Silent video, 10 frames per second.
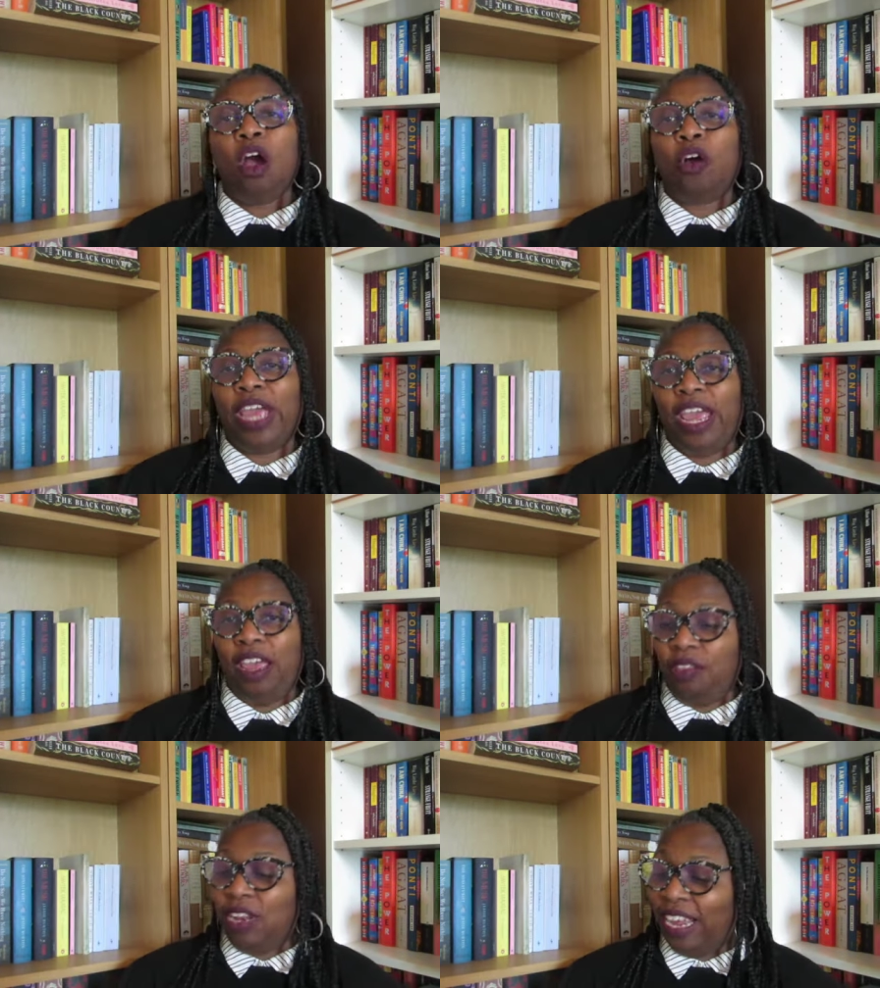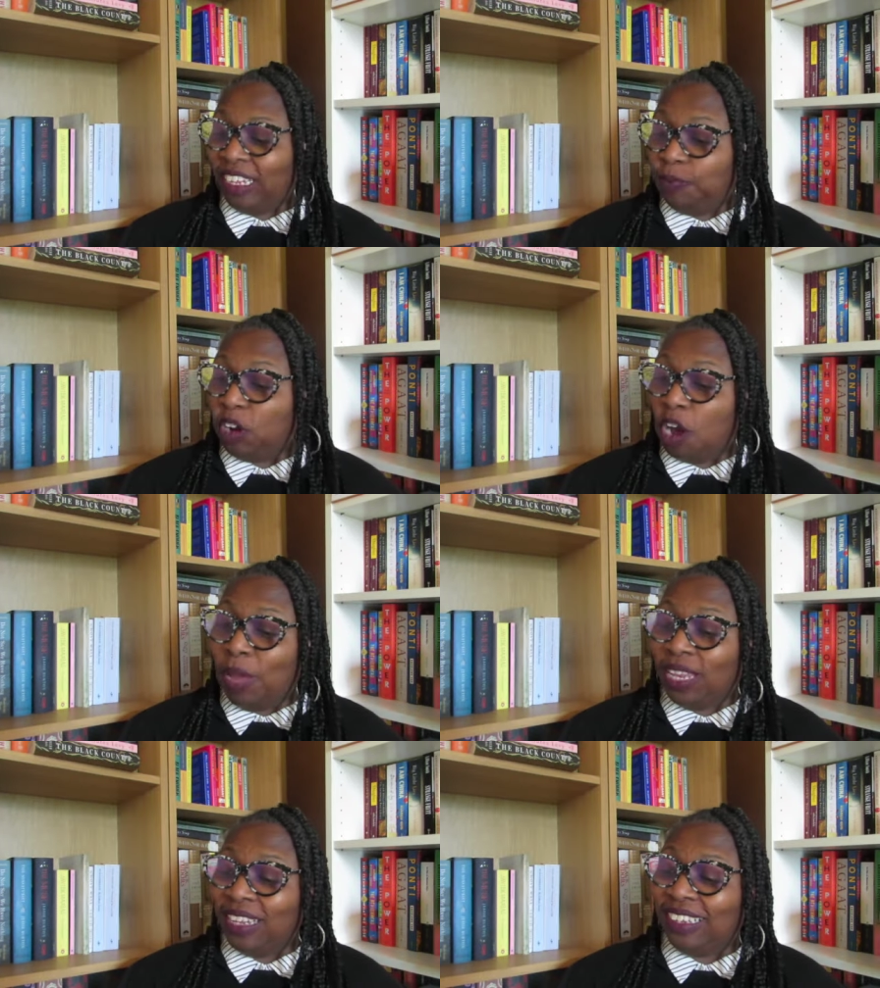Okay, the next book on
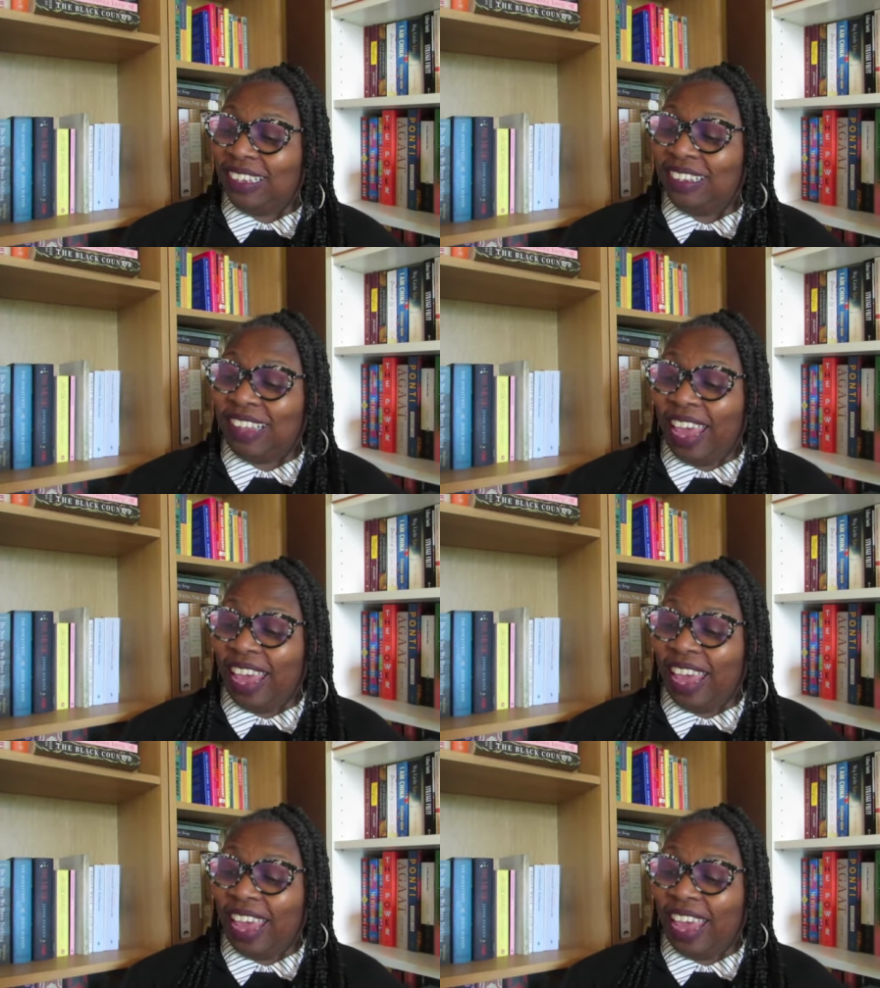my list is